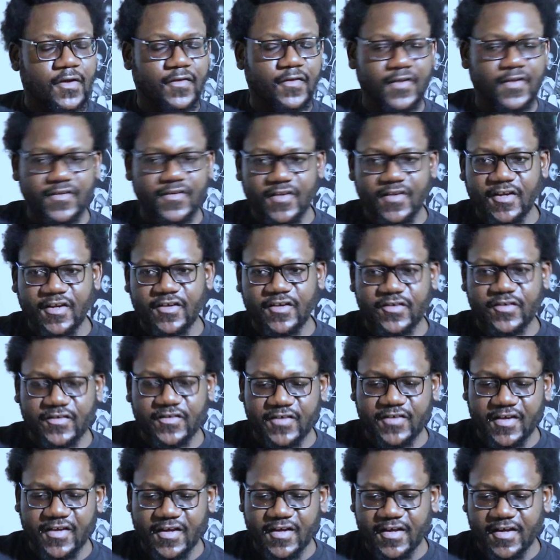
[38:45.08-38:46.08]
There's an
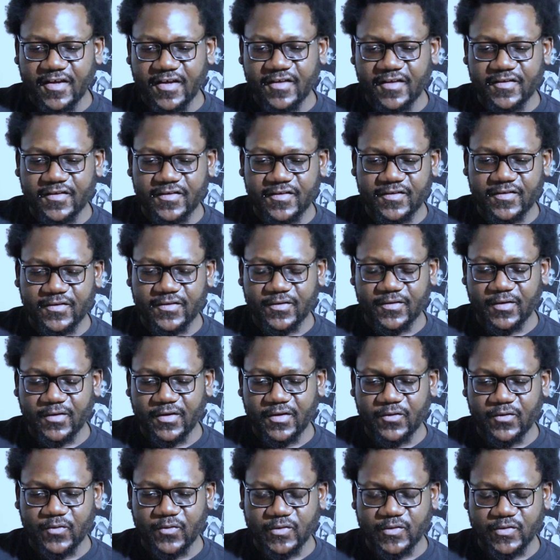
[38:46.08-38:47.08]
interesting case,
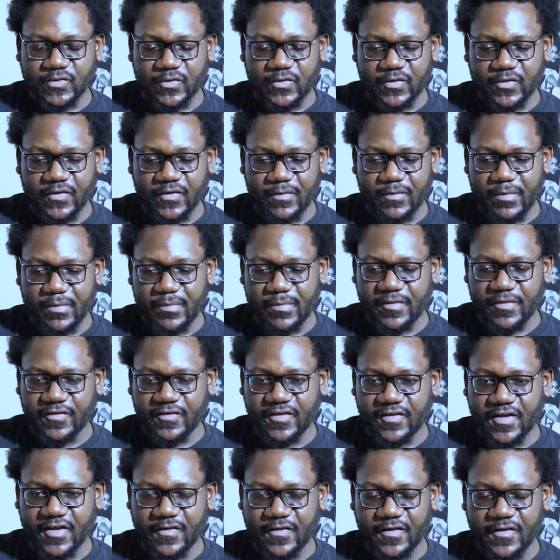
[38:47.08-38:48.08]
it was on the
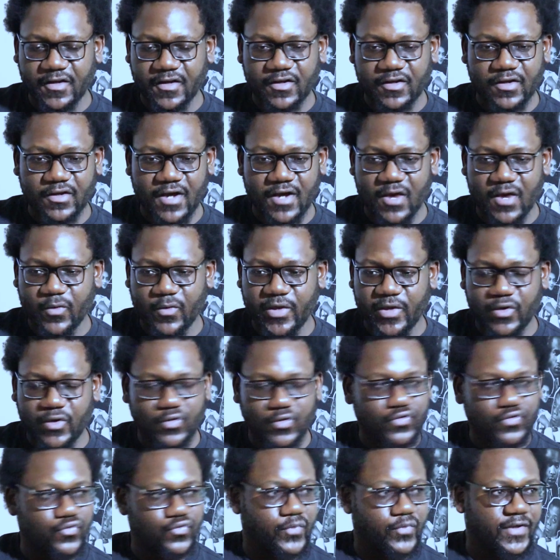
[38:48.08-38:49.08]
BBC, I think, a week
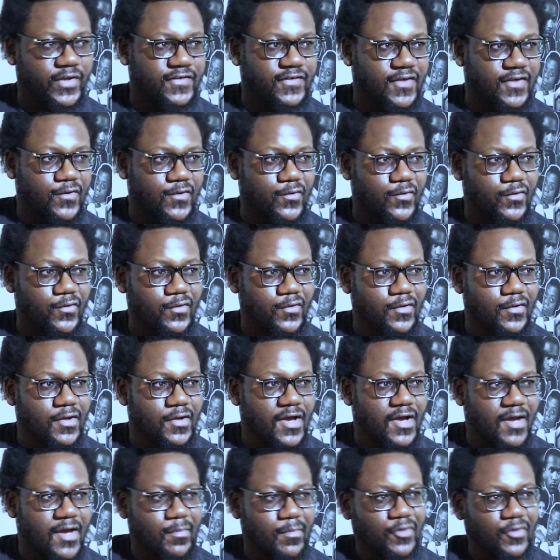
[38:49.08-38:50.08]
or 2 weeks ago,
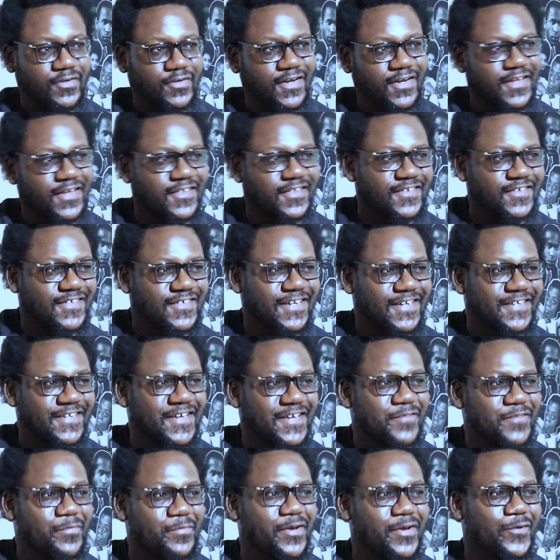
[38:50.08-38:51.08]
about a legislator
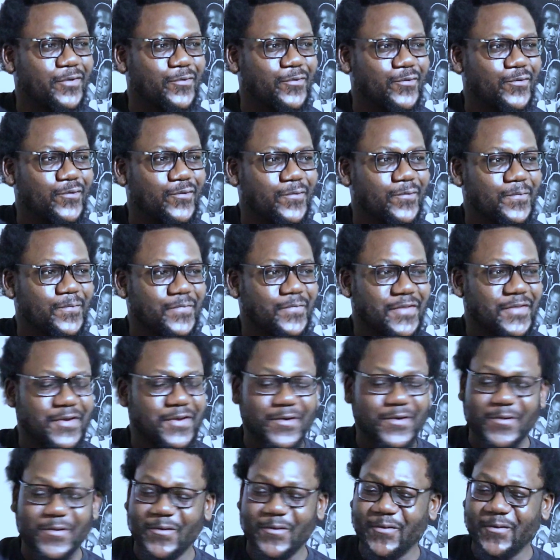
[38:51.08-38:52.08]
in Peru
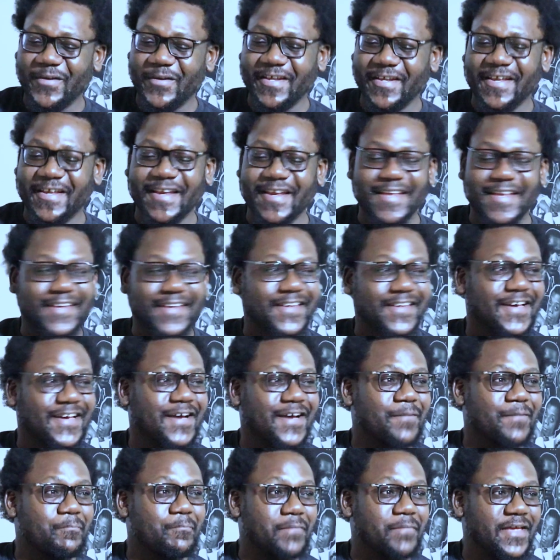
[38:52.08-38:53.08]
who did an
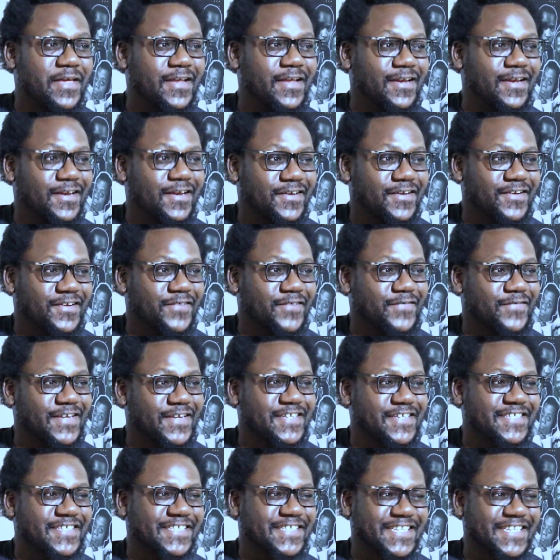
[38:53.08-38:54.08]
entire bill, draft
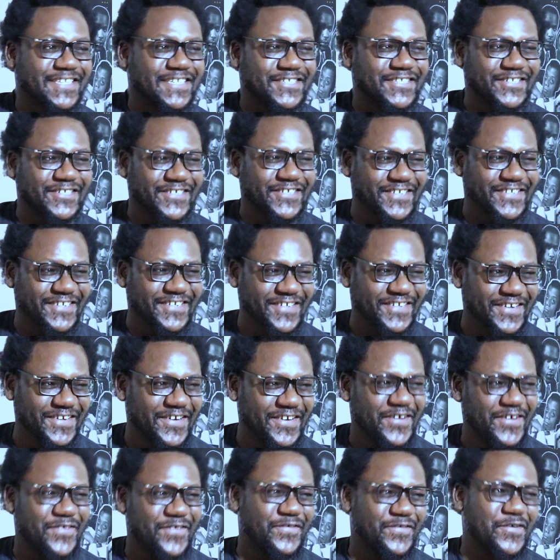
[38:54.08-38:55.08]
legislation.
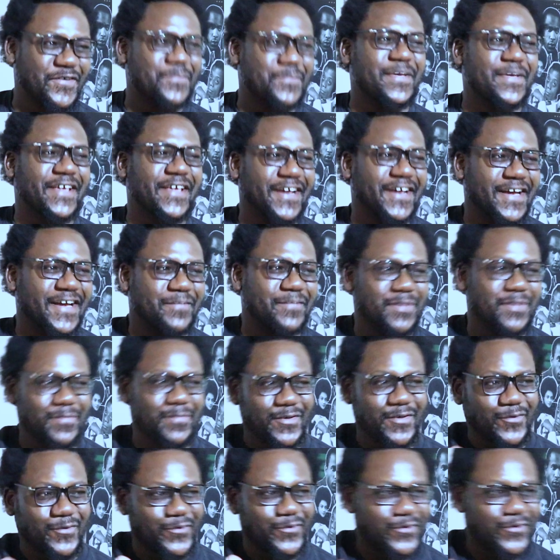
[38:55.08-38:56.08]
From AI.
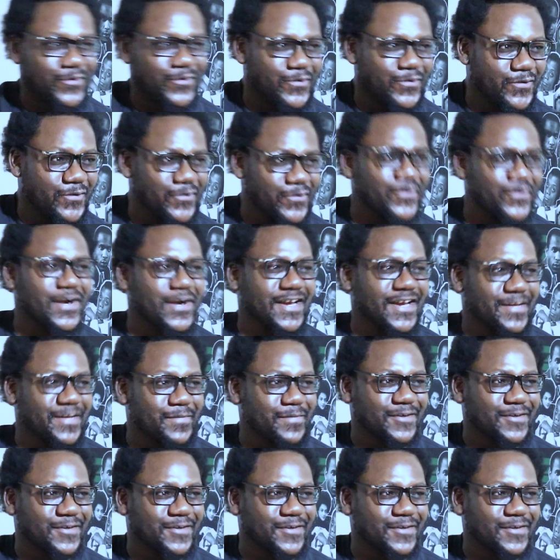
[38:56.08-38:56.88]
Maybe you heard about it.